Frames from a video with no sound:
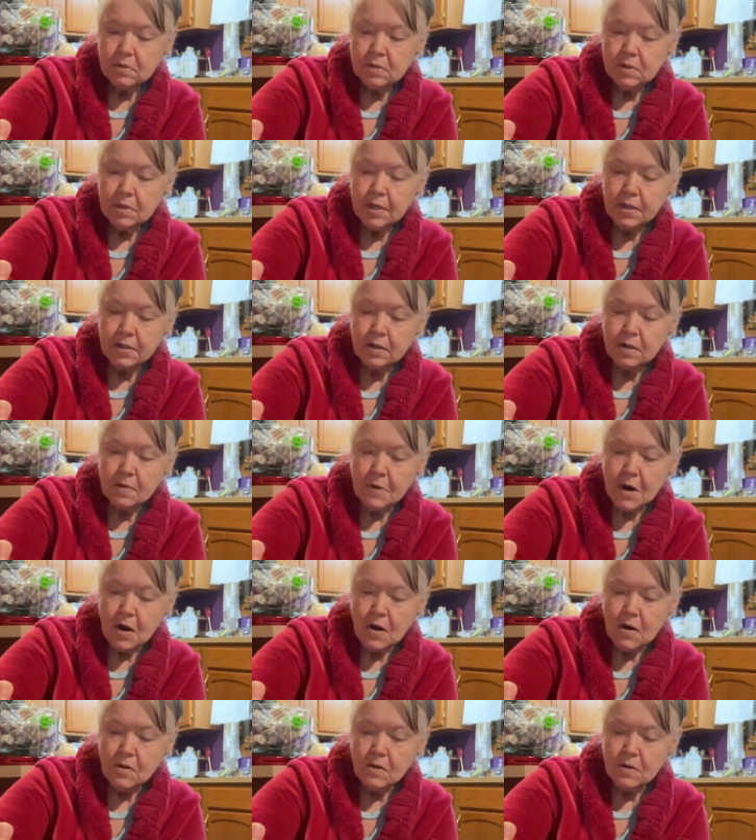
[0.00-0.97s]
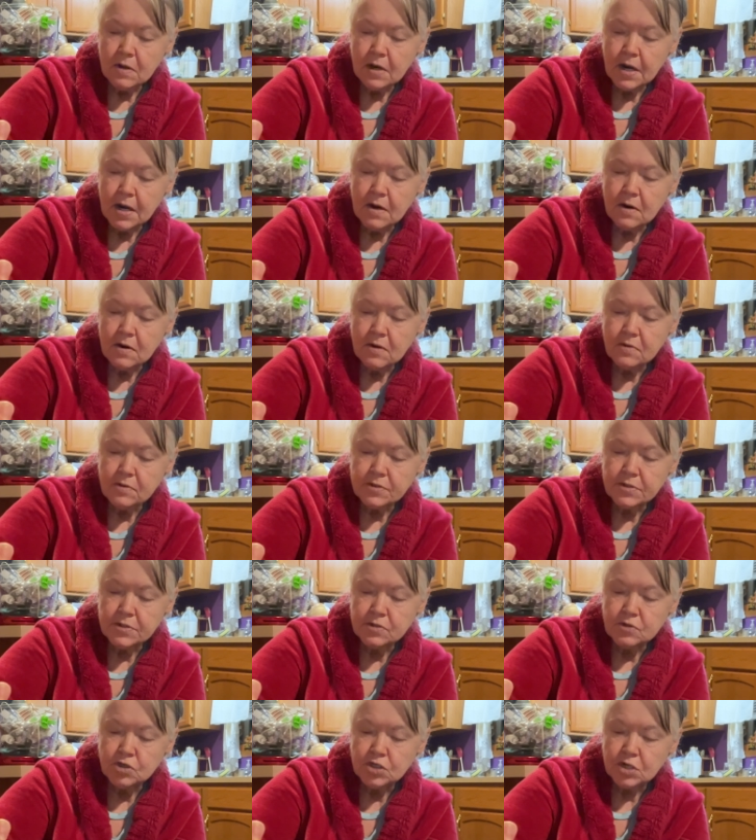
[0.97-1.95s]
And Kamala Harris
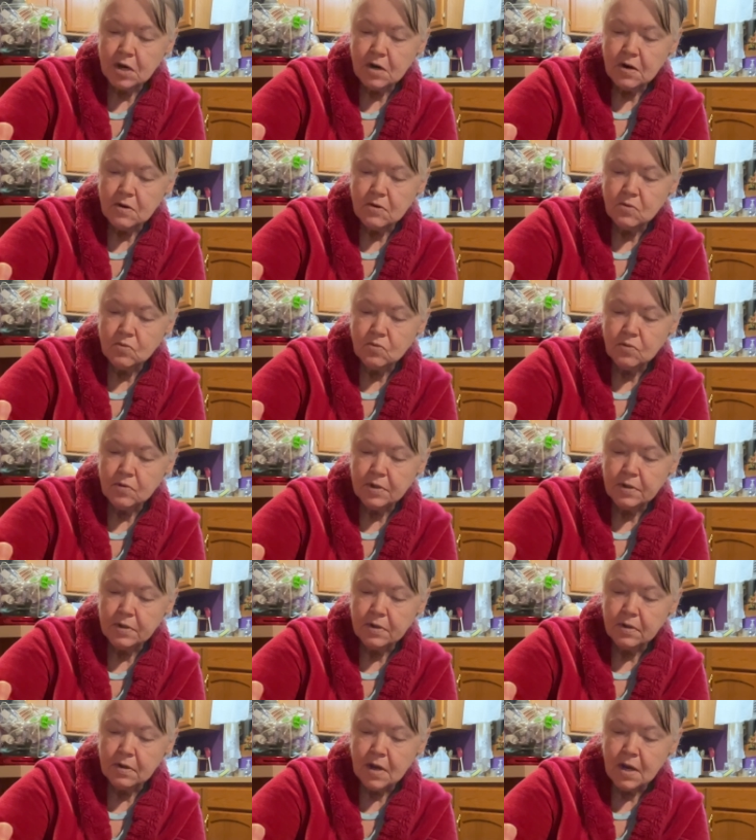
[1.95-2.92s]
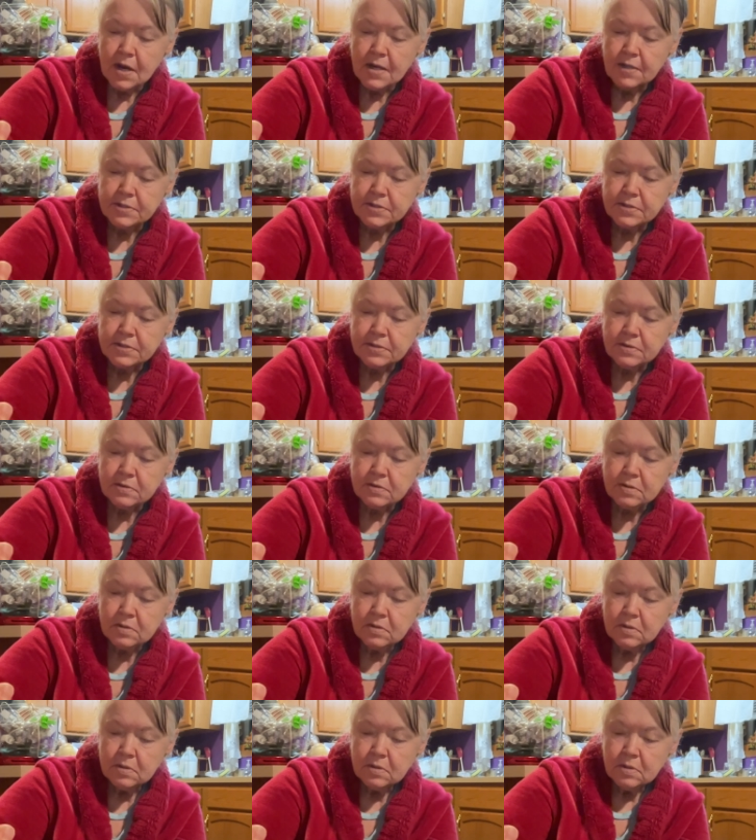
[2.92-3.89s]
has shown in the last
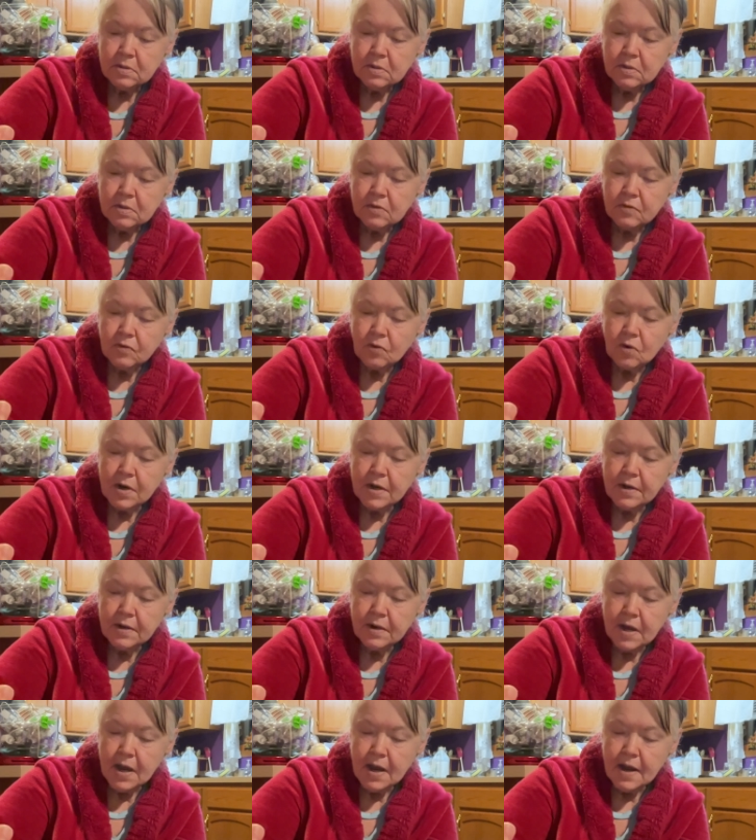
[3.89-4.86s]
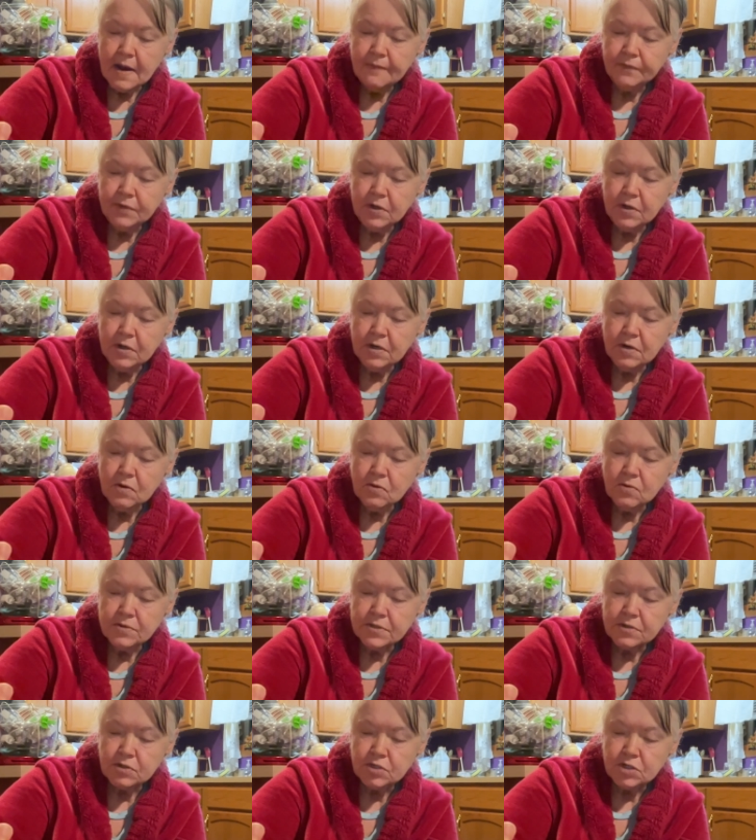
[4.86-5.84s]
3.5
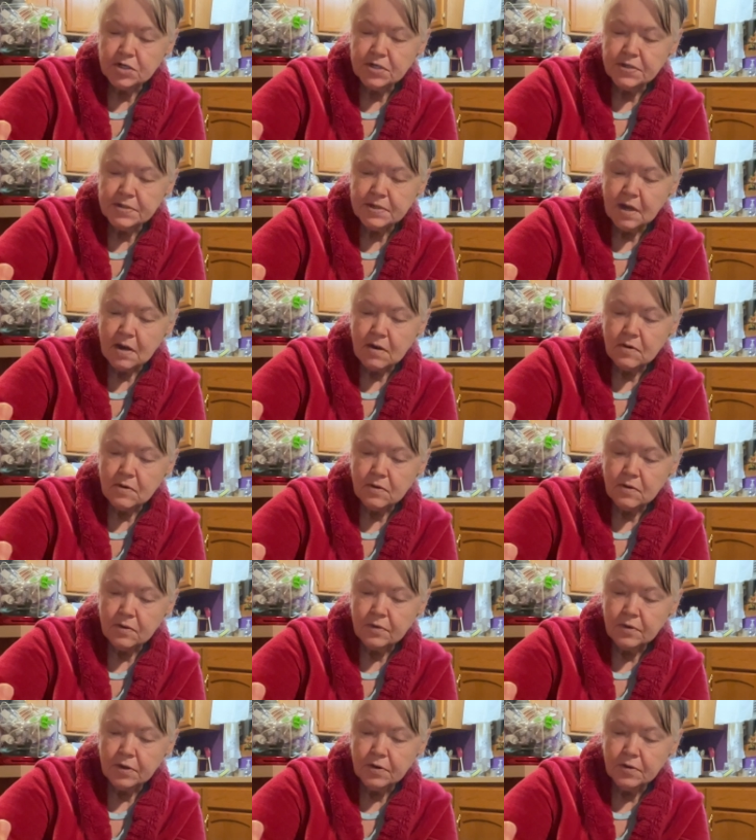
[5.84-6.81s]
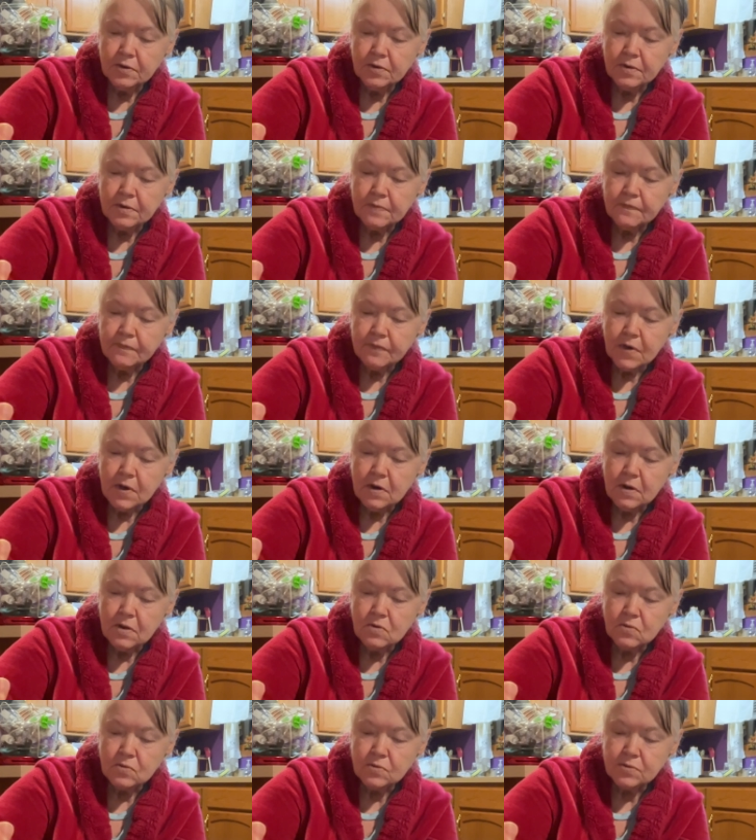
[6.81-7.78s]
years that she's not going to do it,
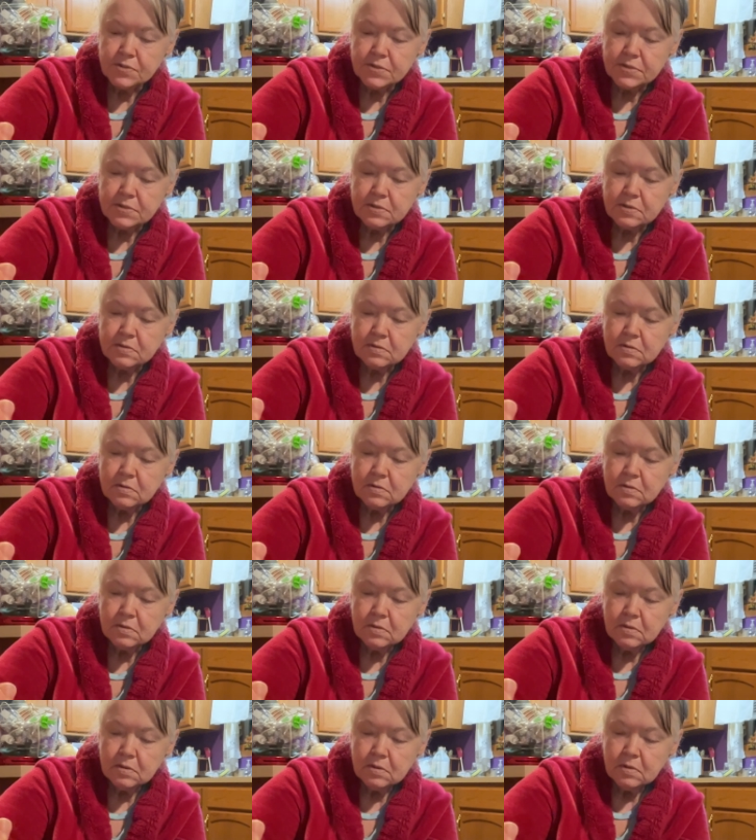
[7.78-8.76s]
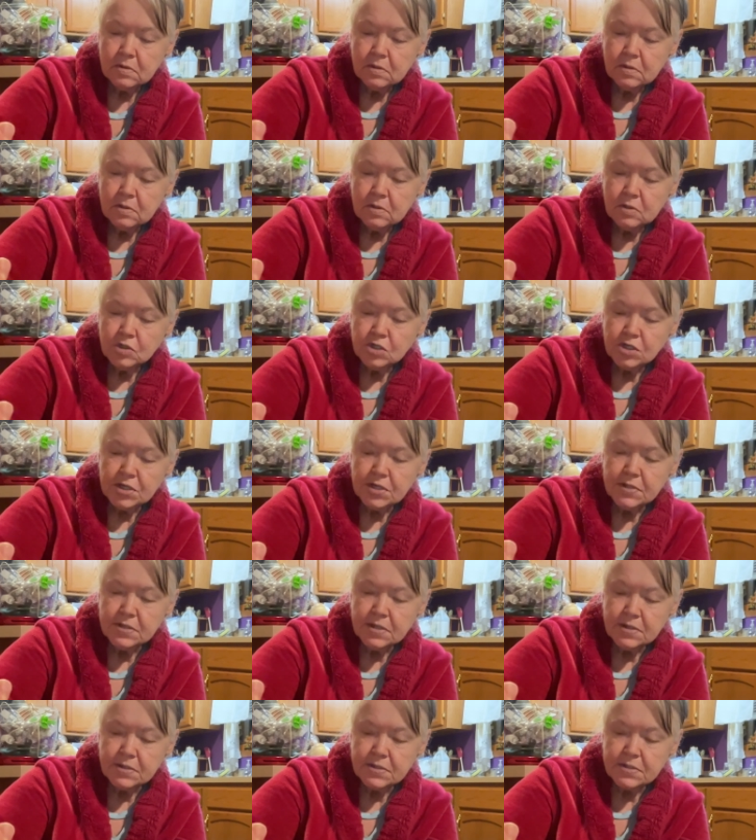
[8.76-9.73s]
folks.
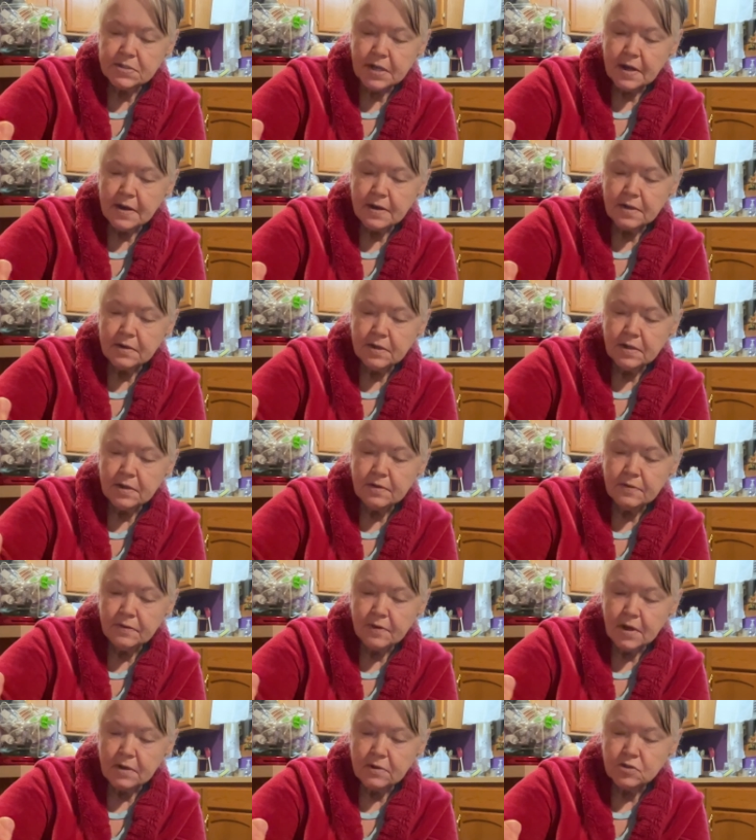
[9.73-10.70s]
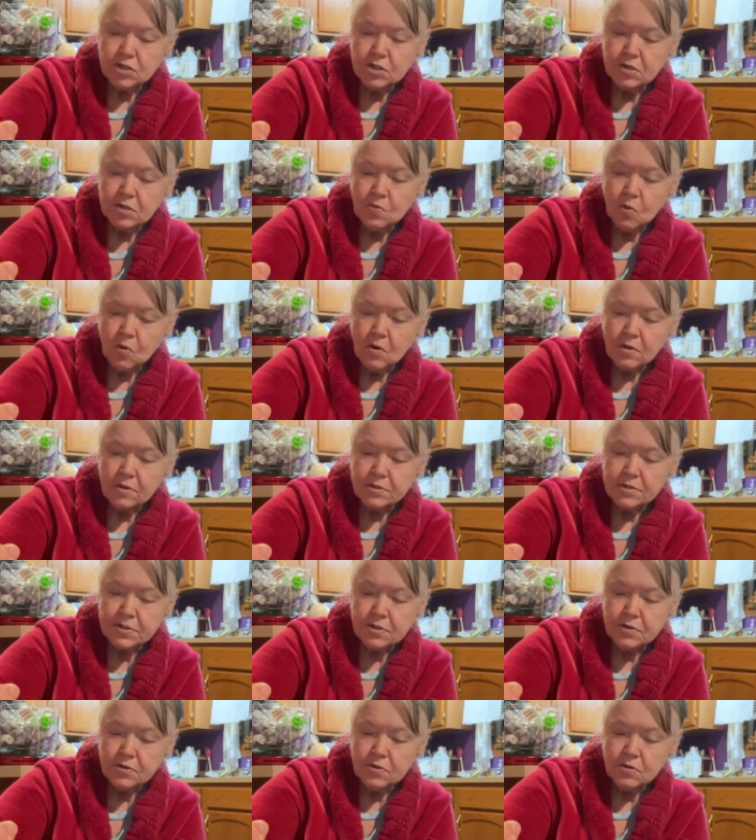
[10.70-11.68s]
She's just saying anything she
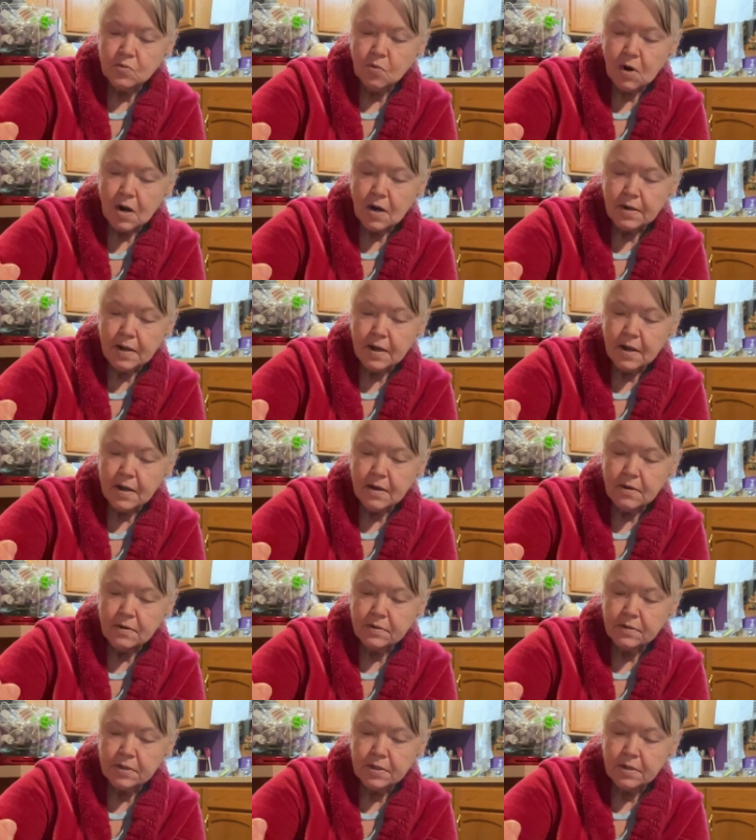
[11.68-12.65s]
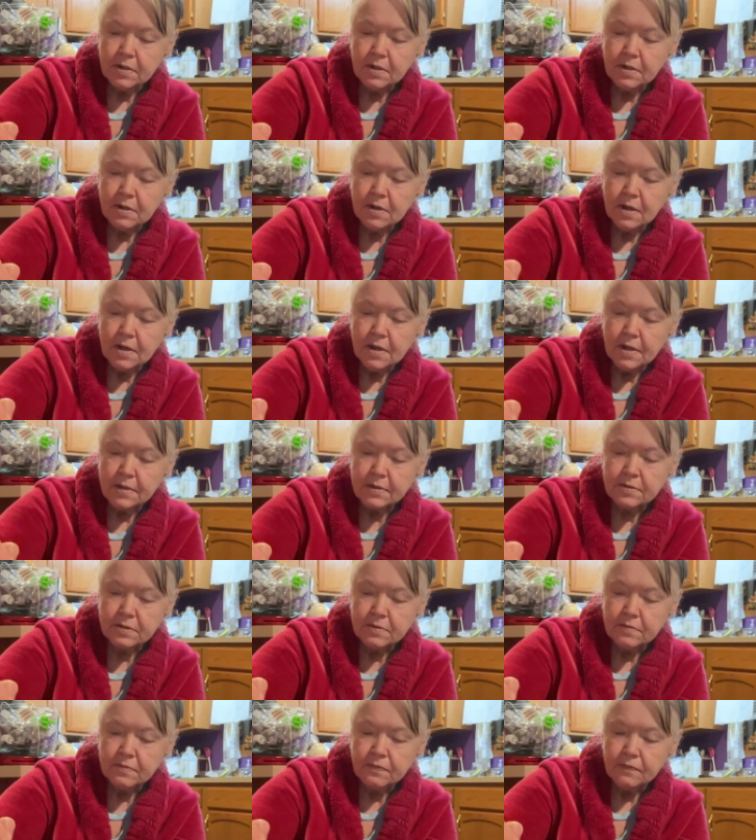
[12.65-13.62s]
wants to right now to get
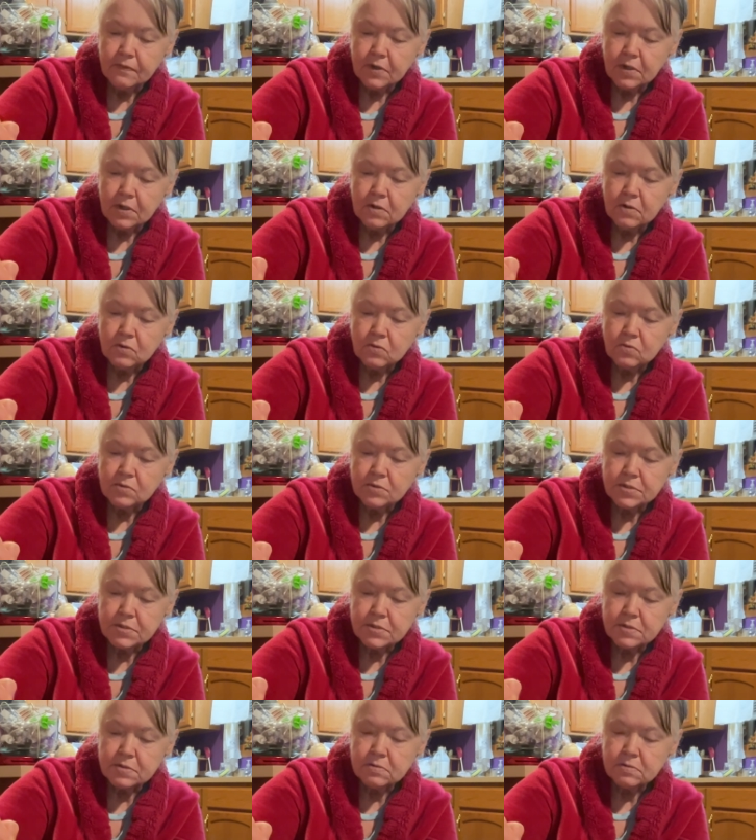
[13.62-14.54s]
elected, folks.